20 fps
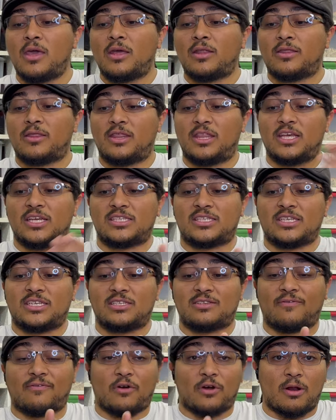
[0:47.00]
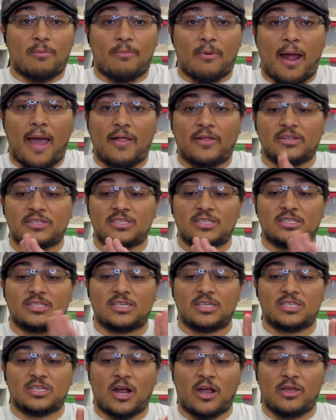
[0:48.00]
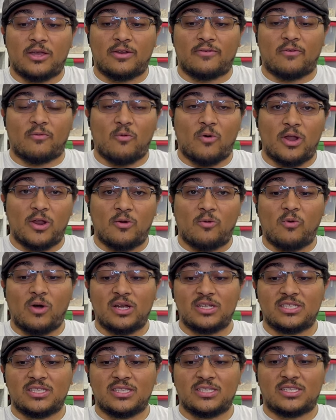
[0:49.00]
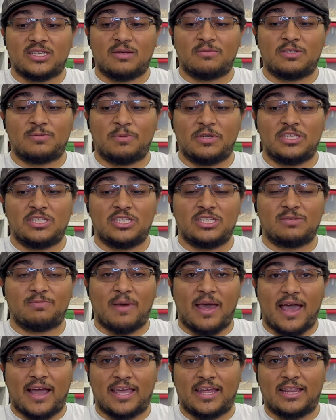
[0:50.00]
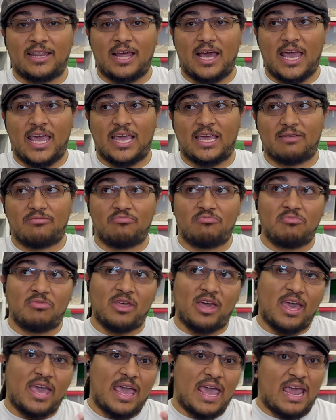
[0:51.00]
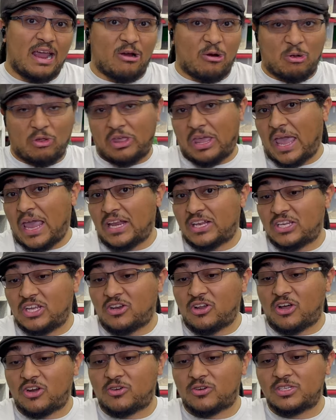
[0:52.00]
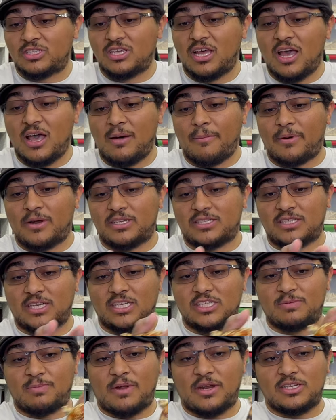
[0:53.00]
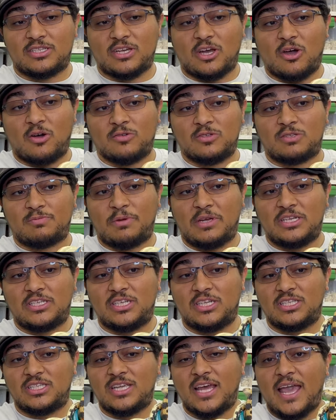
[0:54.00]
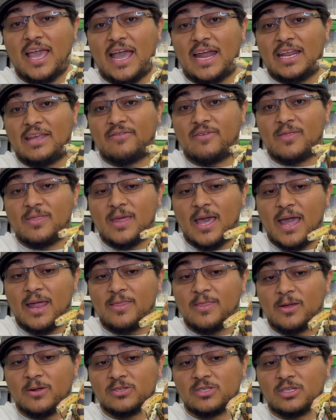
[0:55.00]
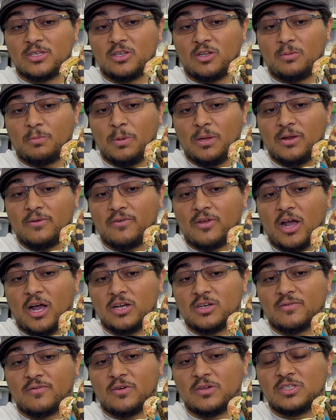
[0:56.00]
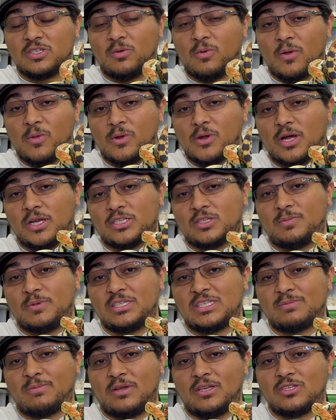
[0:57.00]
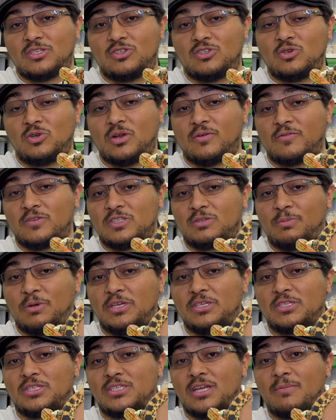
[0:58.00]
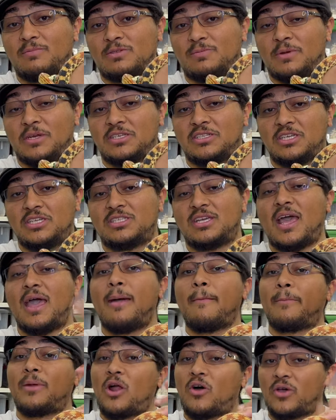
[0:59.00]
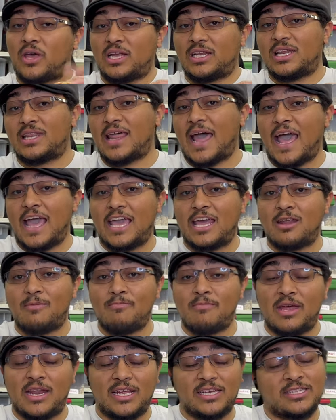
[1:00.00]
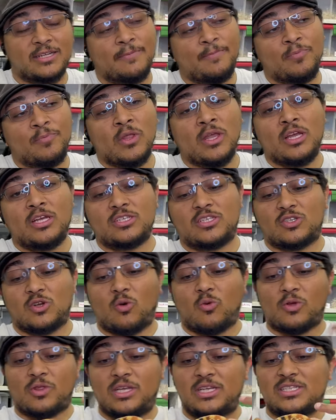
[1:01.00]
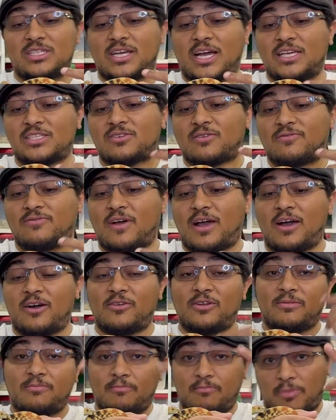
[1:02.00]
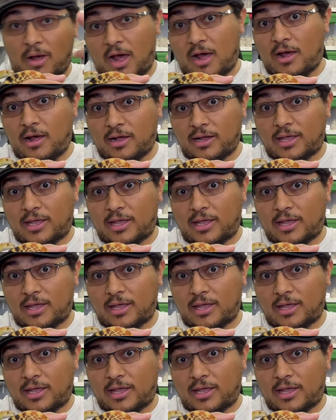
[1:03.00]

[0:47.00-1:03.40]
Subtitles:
This is vertebralis, it's an entirely different one. It was in the same species back in, like, the early 1800s, but has since been its own species, and even then, there's a little bit of controversy whether or not it should be split into two different subspecies, but I'll get to that in a minute. So where these guys are found, Baja,